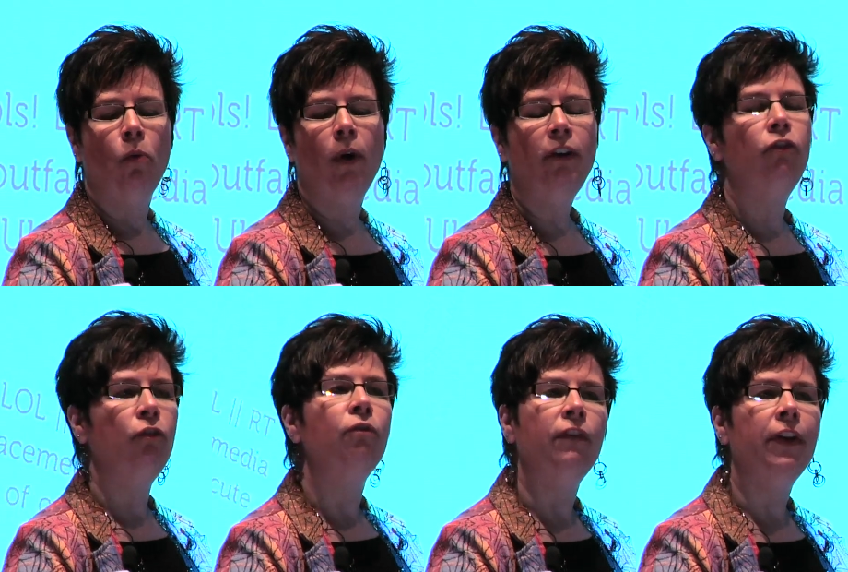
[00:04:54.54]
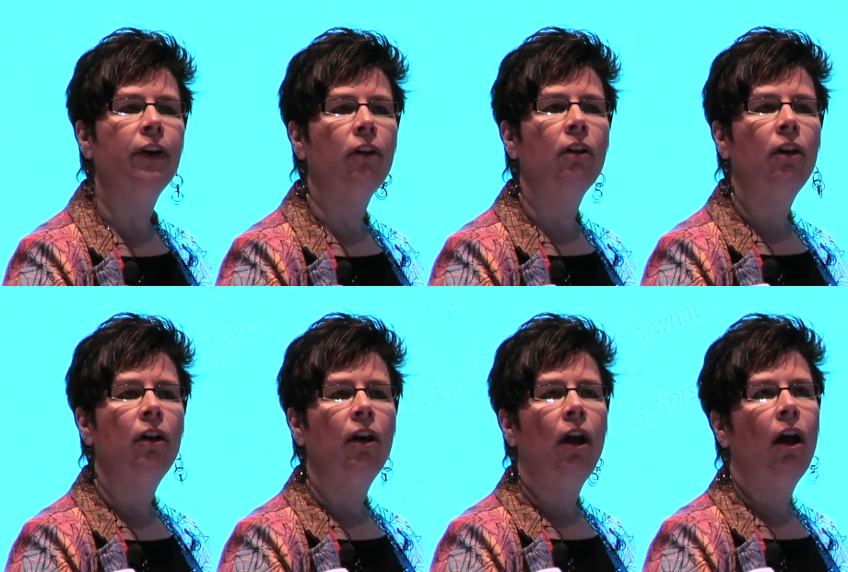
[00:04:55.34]
What do you feel
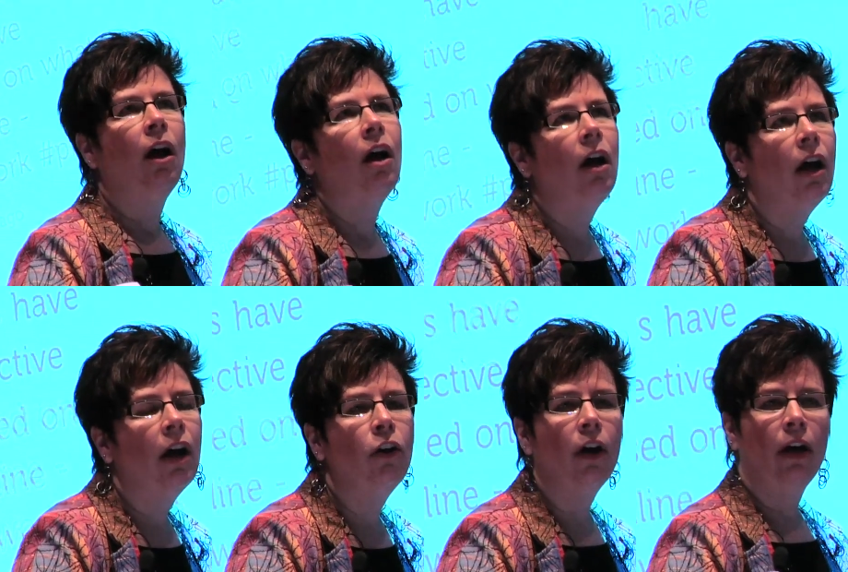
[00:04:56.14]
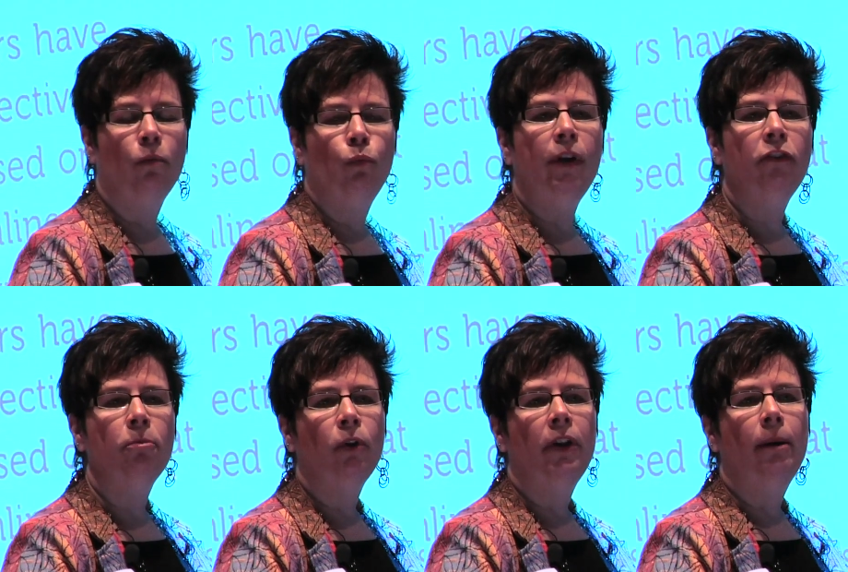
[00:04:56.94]
a
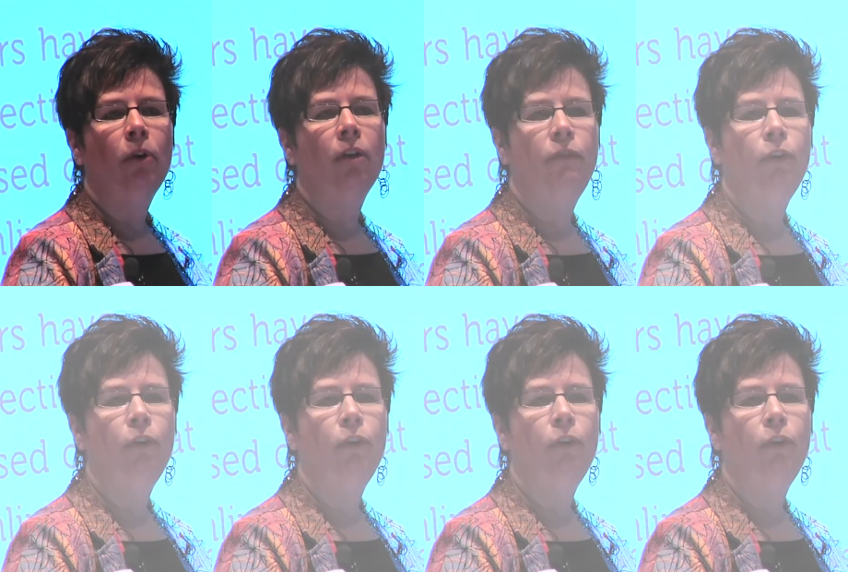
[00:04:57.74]
reasonable number of